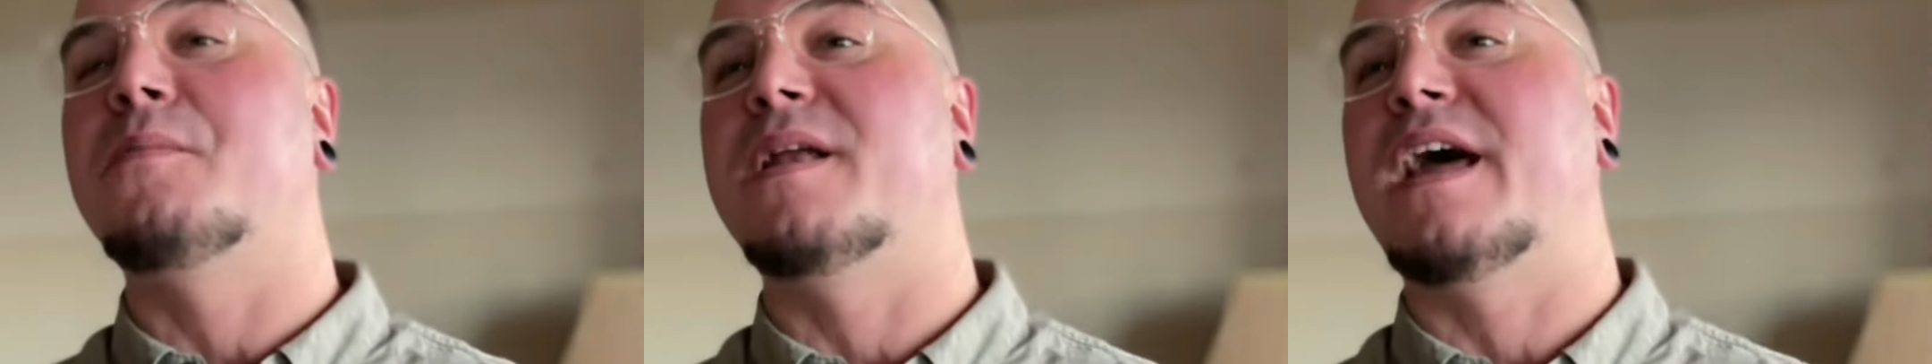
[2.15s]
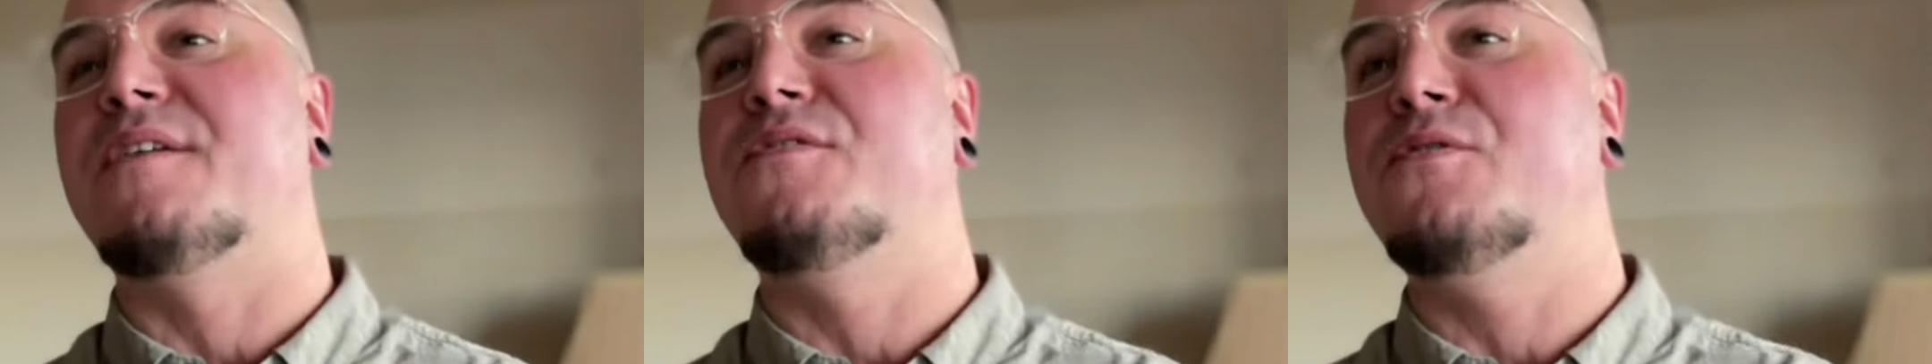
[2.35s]

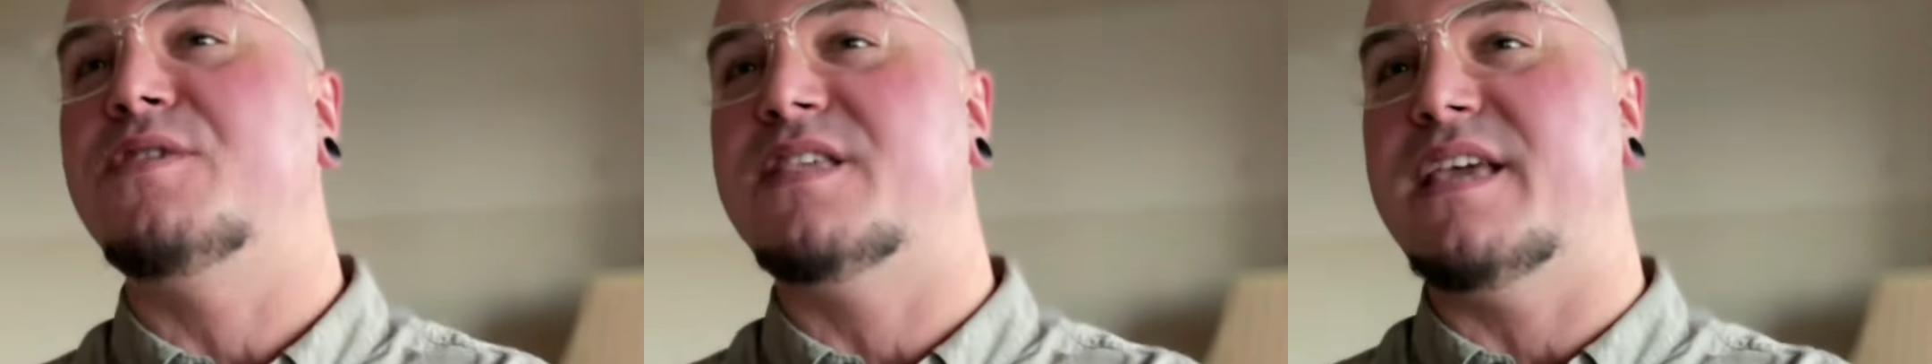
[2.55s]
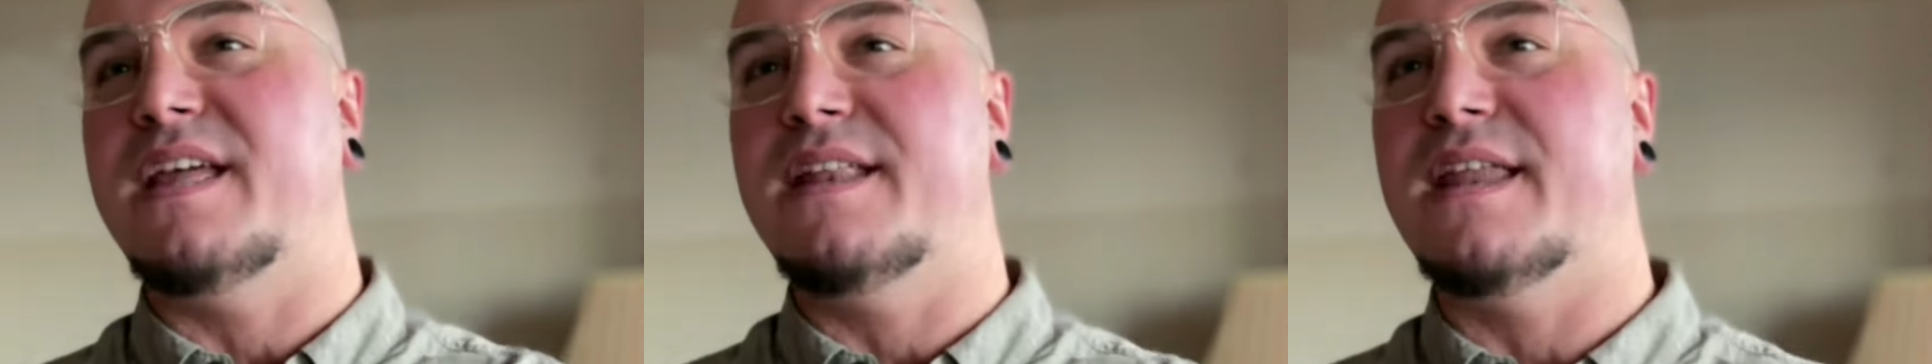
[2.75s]
but have you
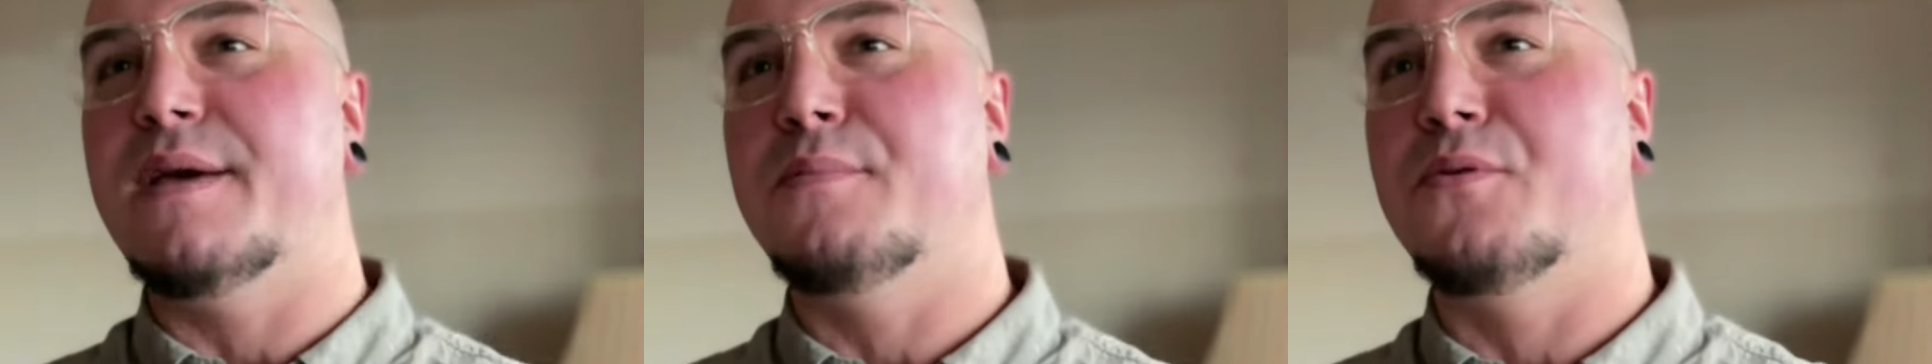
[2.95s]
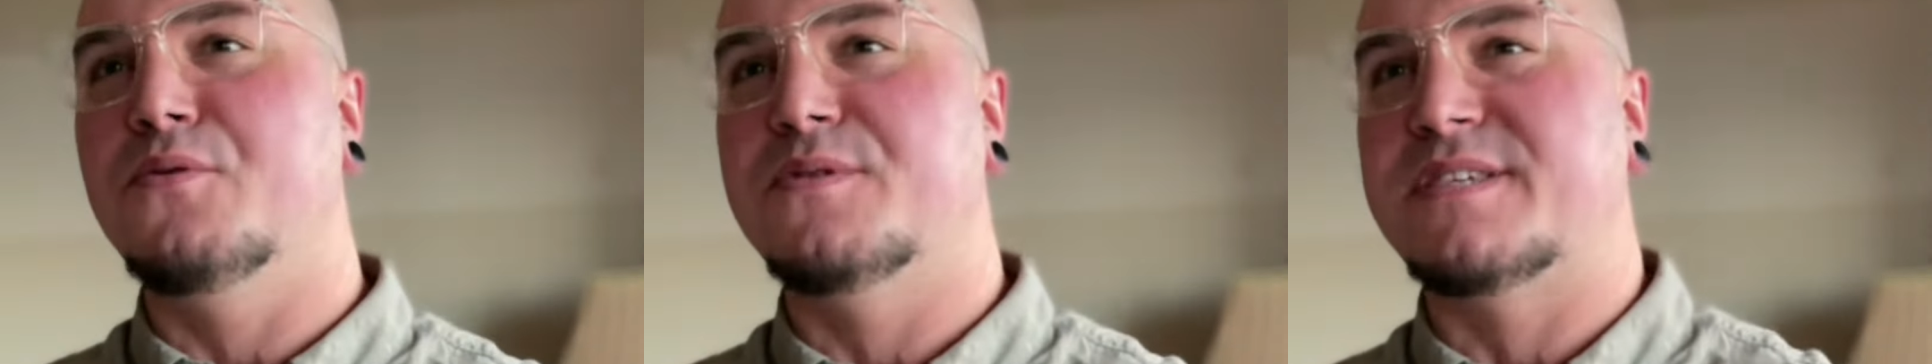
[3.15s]
seen
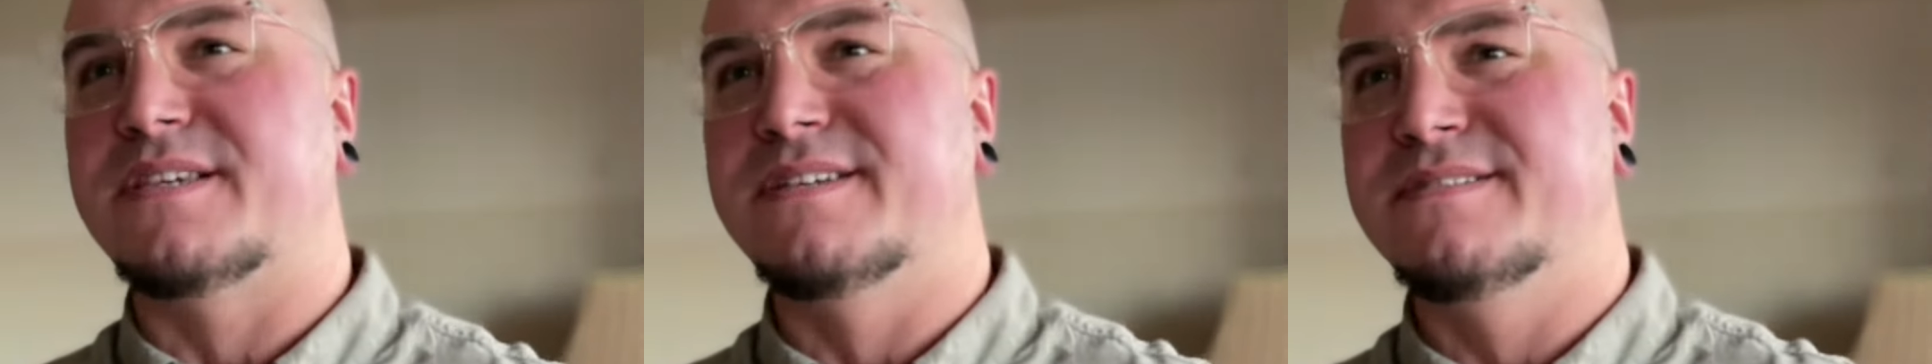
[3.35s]
Nibbles?